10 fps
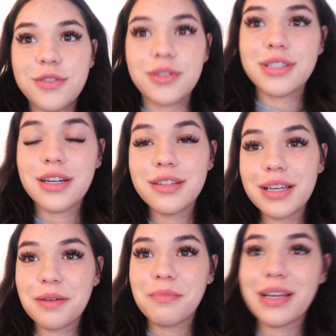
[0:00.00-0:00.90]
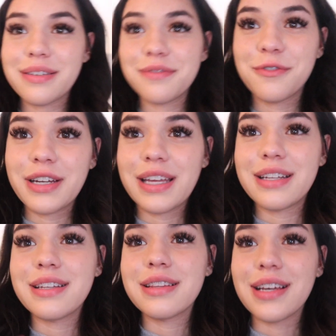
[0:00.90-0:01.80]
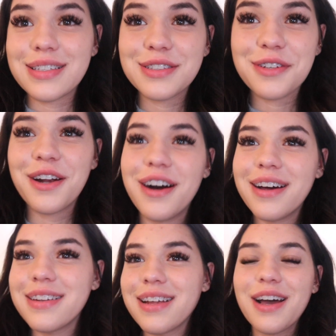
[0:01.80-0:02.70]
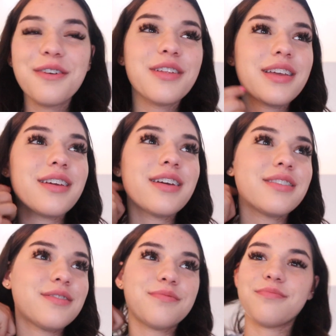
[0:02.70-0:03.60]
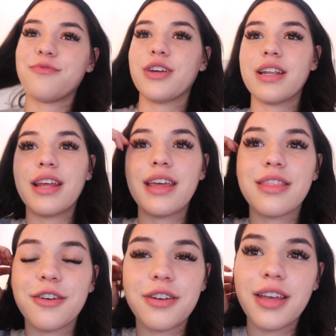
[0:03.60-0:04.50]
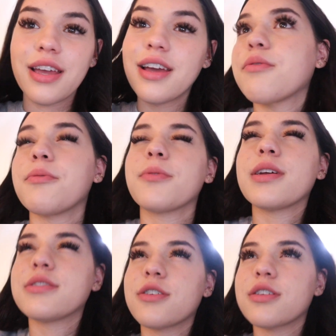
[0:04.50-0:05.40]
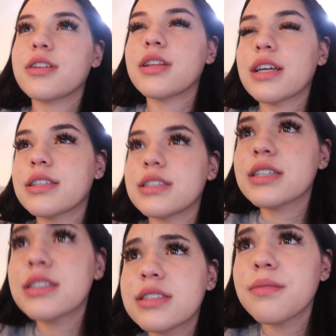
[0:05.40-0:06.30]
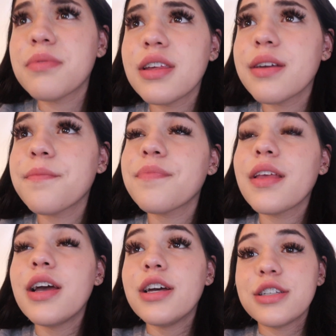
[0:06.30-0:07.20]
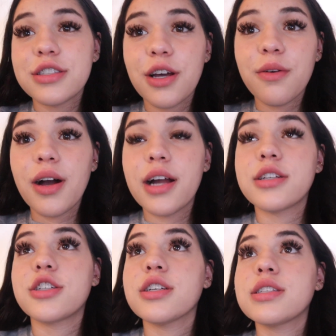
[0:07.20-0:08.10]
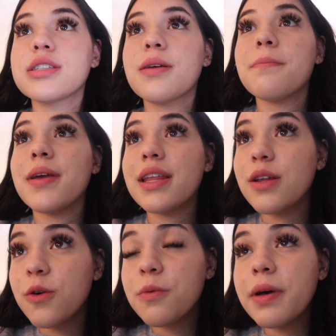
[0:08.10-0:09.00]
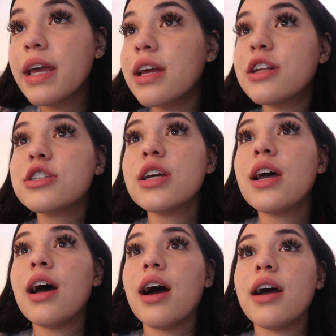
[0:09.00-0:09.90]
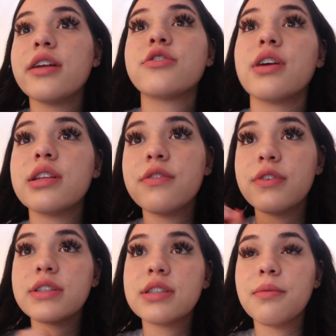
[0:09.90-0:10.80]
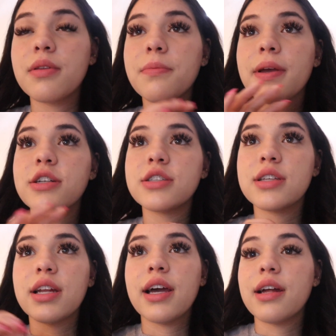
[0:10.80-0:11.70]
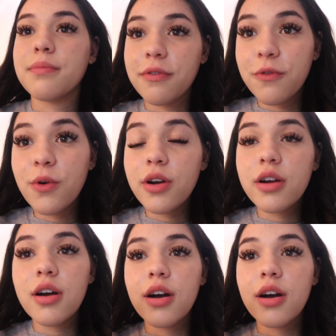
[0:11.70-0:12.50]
you can tell, like, my freaking lights are on now. Like, it's freaking 8:30. I can't remember when I started, like 6 something. So I just made the whole page. I transferred some of the pages that I had before